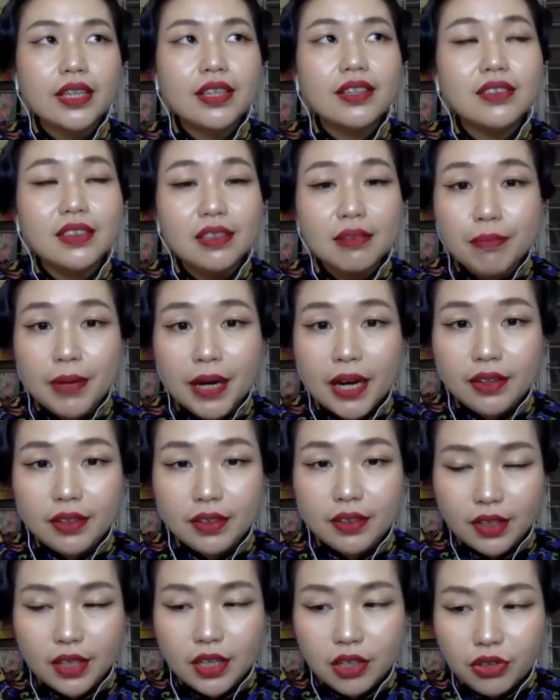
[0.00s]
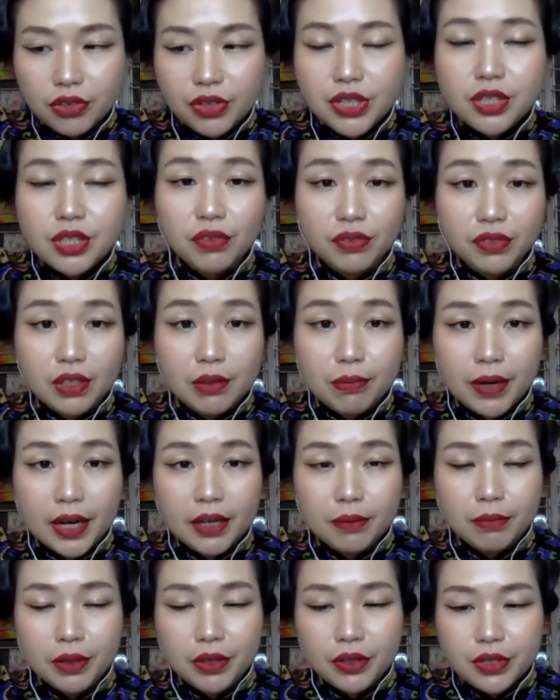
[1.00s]
demand, increase of
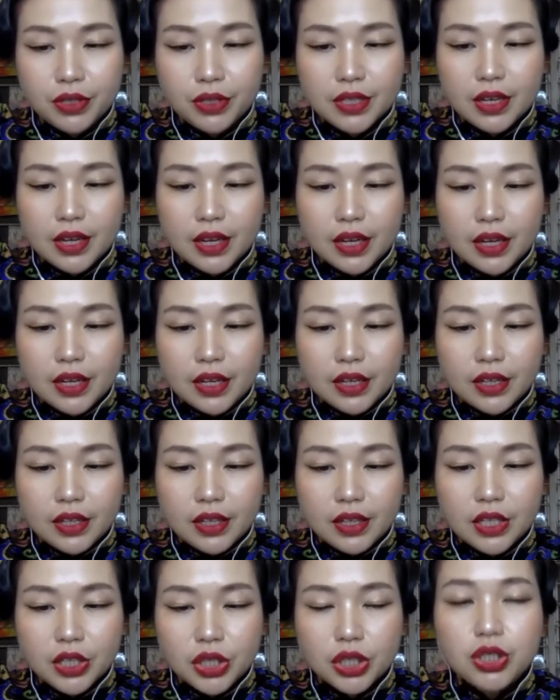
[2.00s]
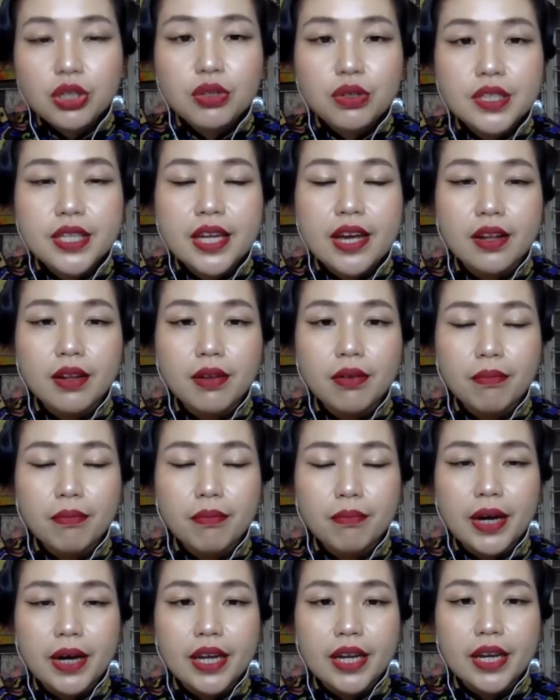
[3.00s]
demand, because it shows that
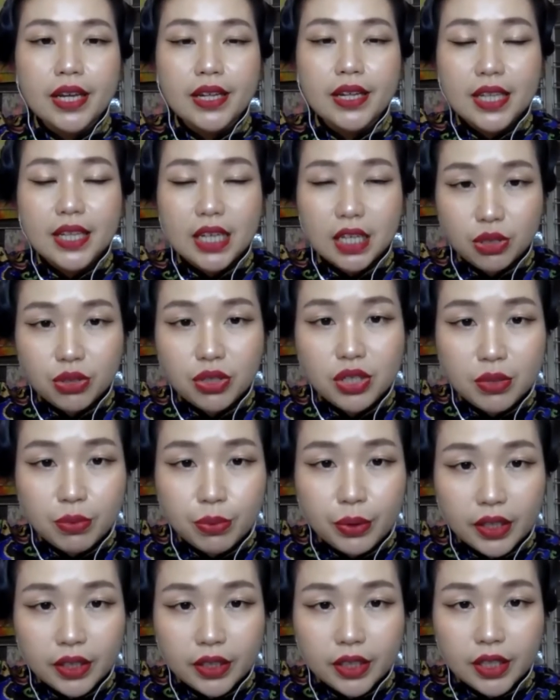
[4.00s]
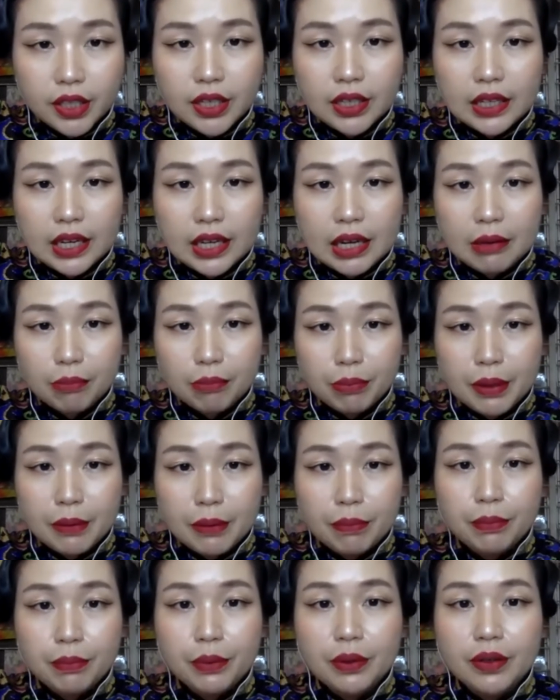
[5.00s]
my industry is working and
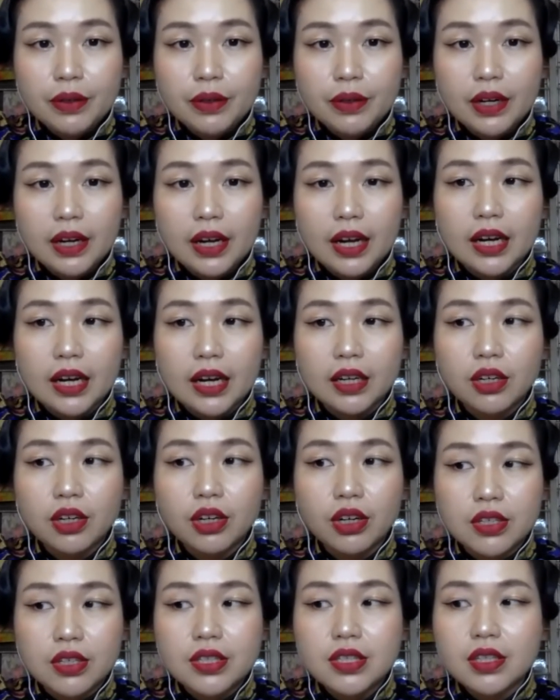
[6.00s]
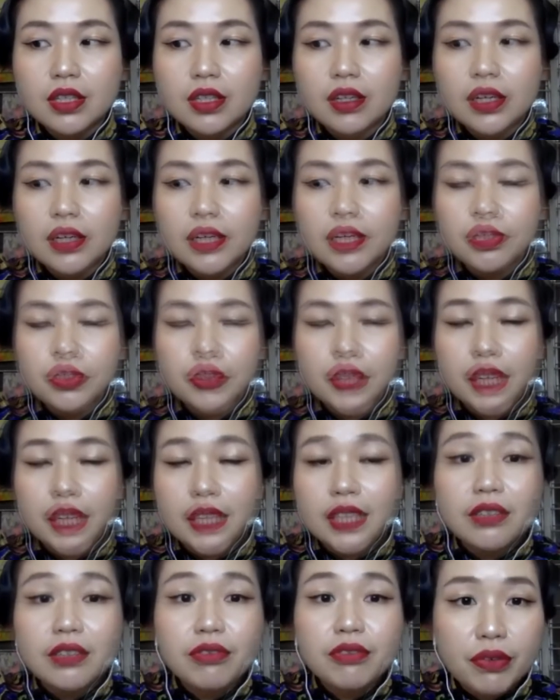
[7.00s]
people are constantly
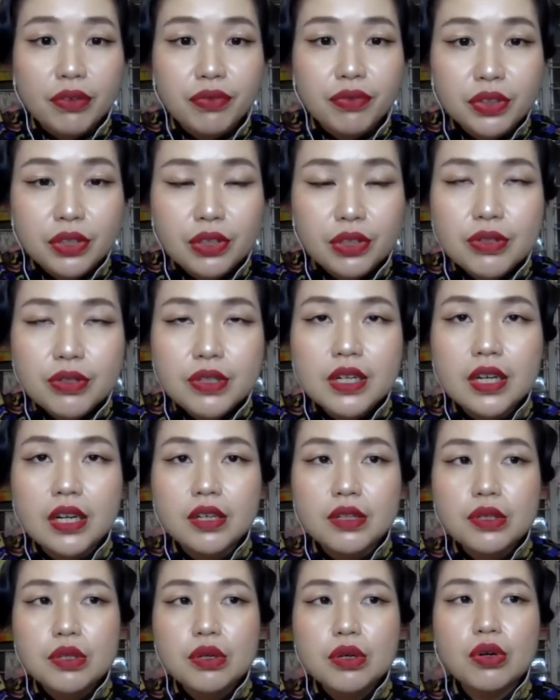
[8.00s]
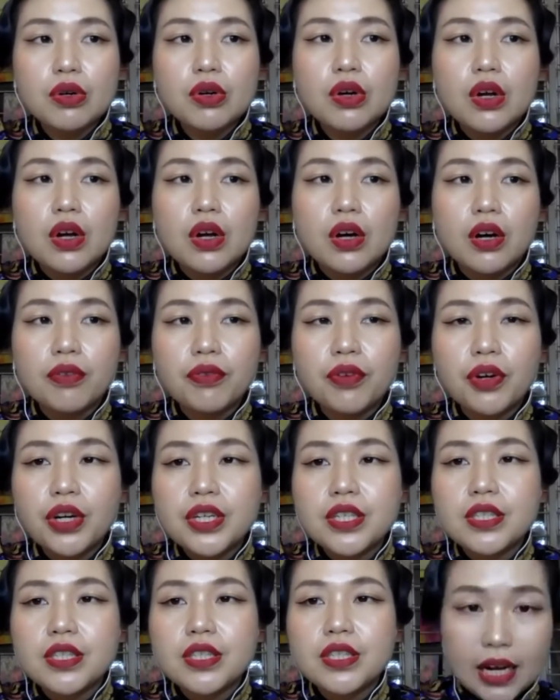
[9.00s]
getting revenues. So of
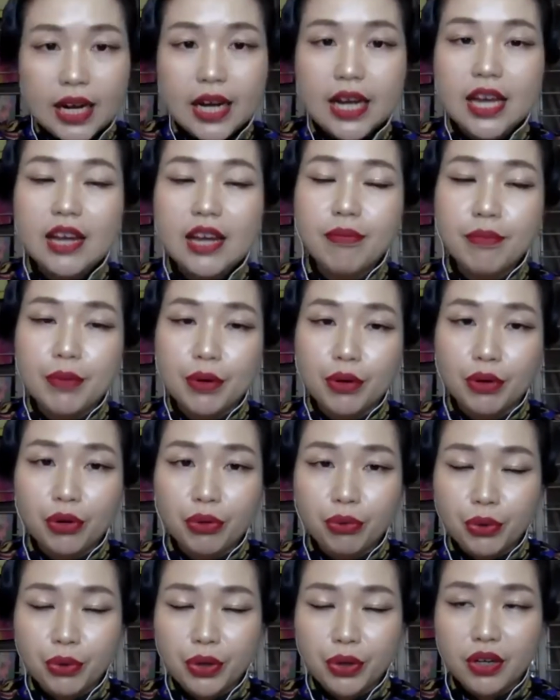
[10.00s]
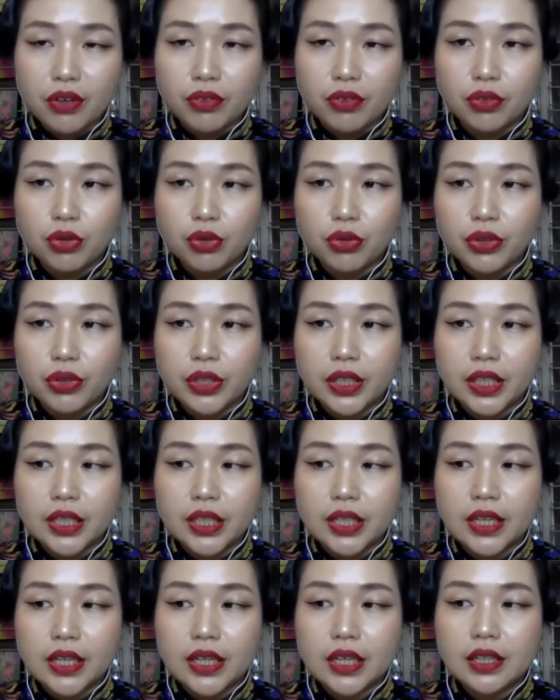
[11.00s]
course, they have their own way of doing
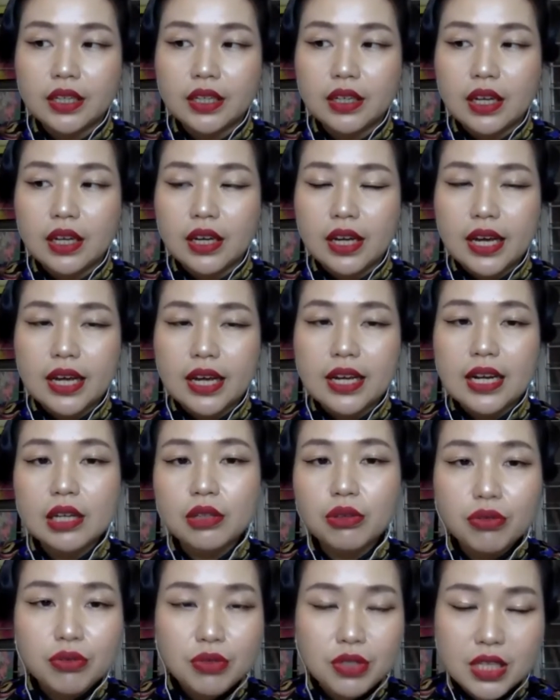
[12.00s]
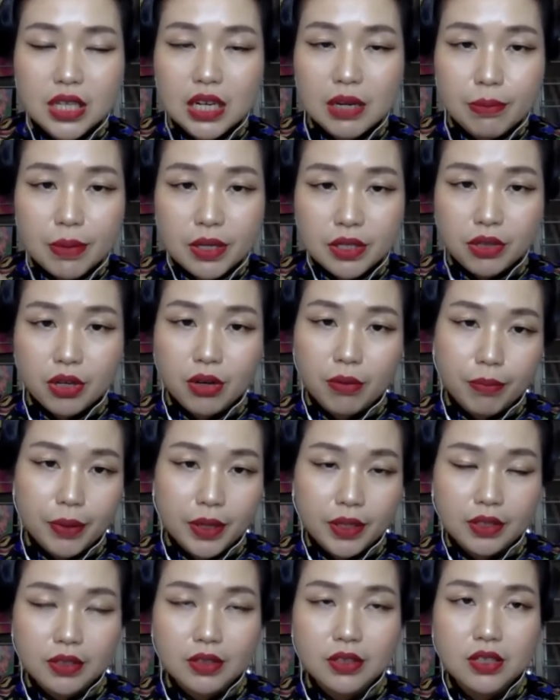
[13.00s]
it. I have my own way of doing it. And I don't
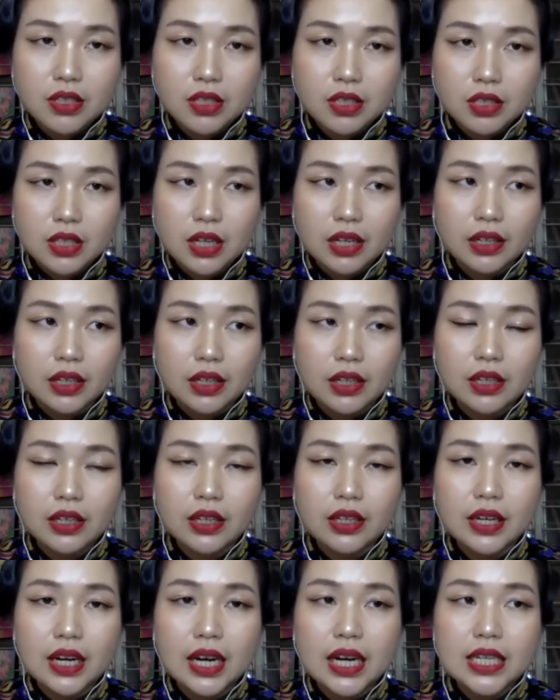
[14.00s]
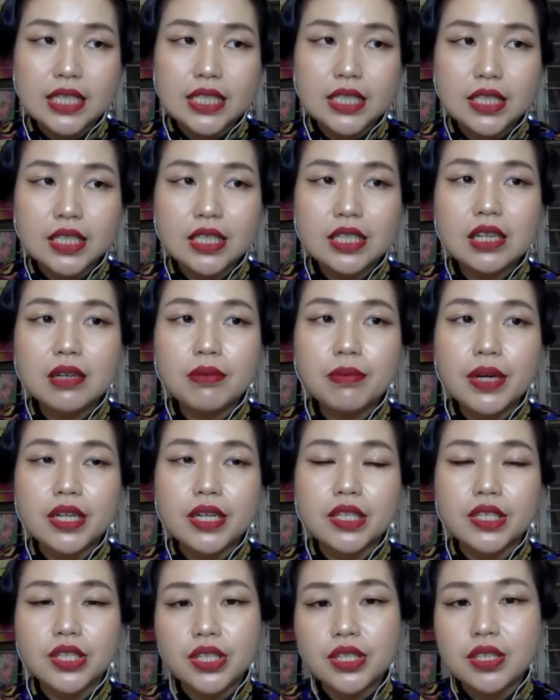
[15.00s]
see them as competitors technically. I see
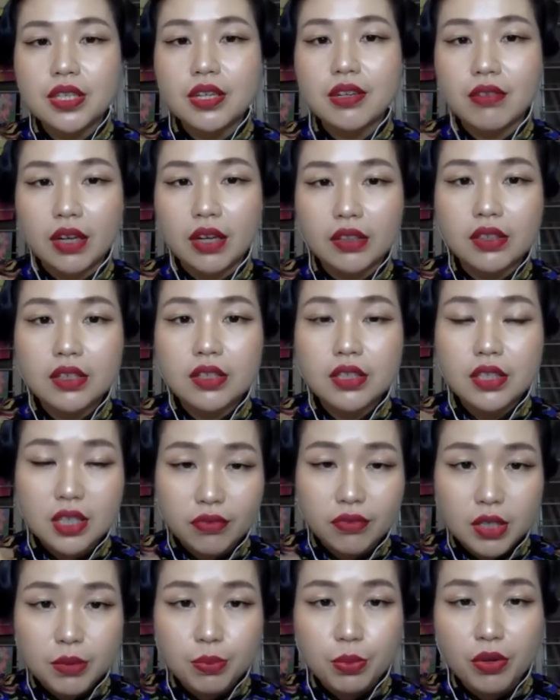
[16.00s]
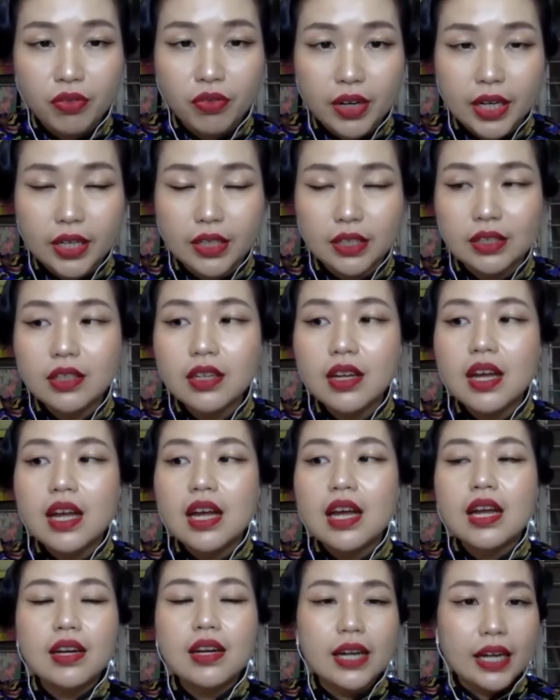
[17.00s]
them as just another service provider.
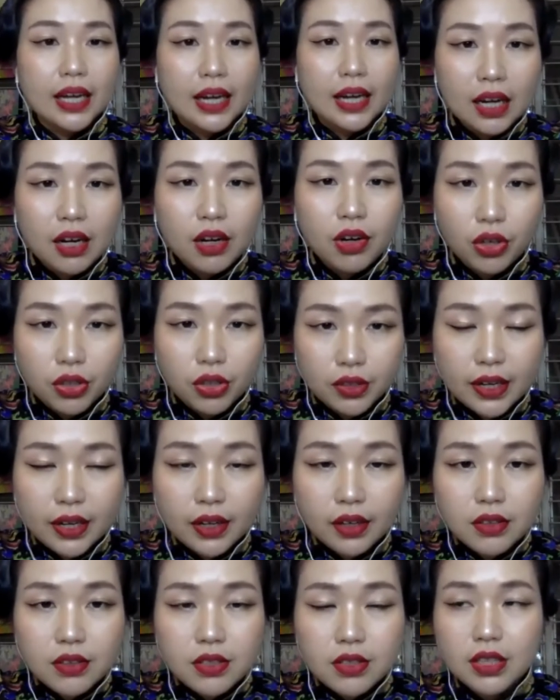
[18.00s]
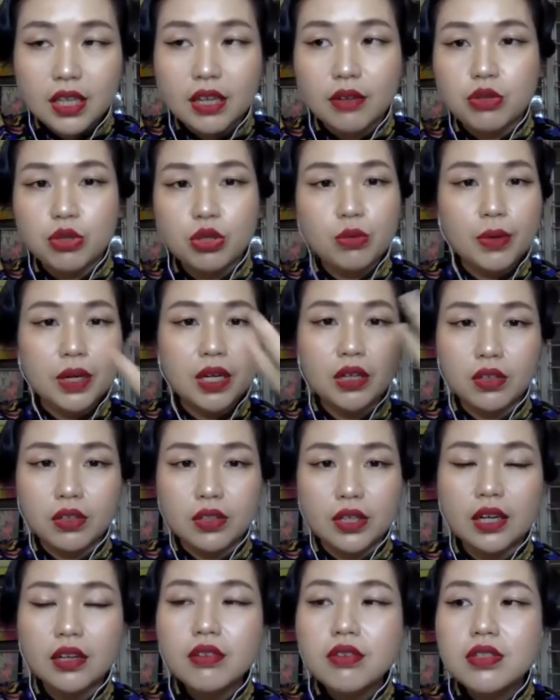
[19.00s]
Like how hotels, they have so many
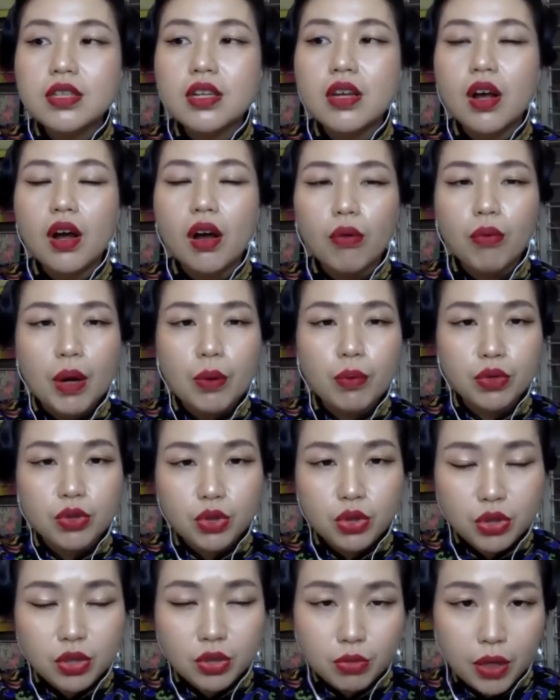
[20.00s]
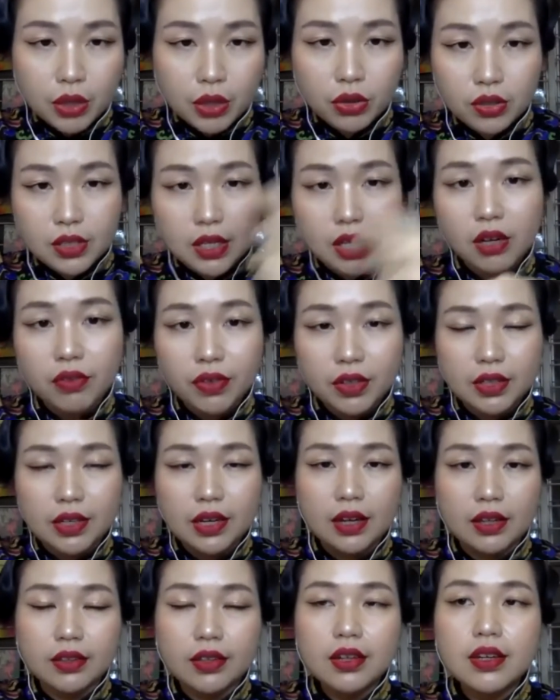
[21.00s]
hotels. Why would you choose one hotel over the
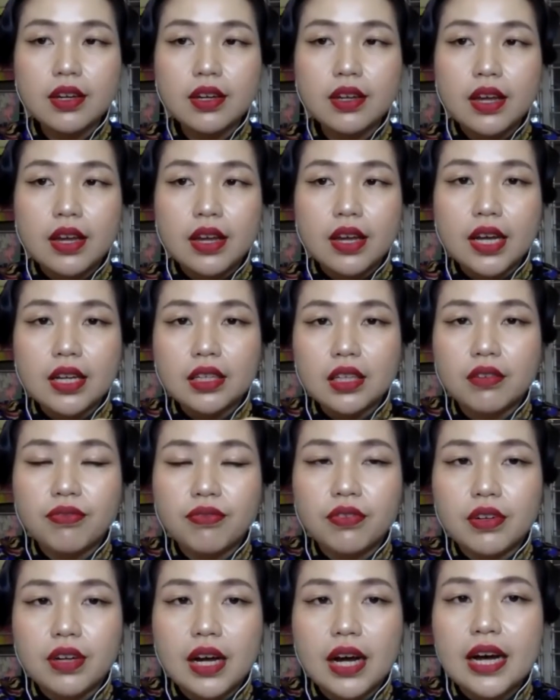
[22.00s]
other? And if I am